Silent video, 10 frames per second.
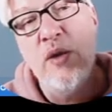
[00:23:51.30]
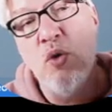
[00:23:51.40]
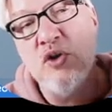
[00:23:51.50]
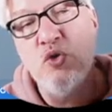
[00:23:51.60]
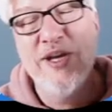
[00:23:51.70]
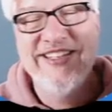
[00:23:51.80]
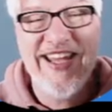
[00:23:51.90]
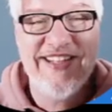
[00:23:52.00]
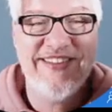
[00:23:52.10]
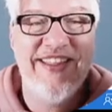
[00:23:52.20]
We want to
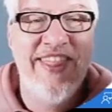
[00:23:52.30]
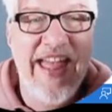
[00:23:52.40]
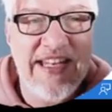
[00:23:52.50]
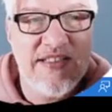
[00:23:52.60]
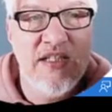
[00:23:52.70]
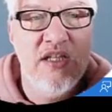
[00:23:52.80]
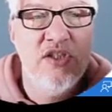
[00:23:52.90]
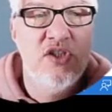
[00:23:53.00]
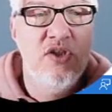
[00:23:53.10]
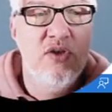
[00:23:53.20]
attach that
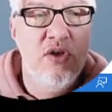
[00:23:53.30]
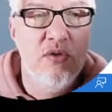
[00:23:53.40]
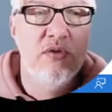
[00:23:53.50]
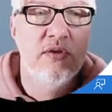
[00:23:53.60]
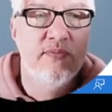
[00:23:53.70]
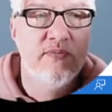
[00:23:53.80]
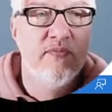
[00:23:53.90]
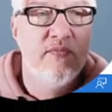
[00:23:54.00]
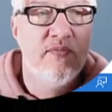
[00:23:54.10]
to Luke.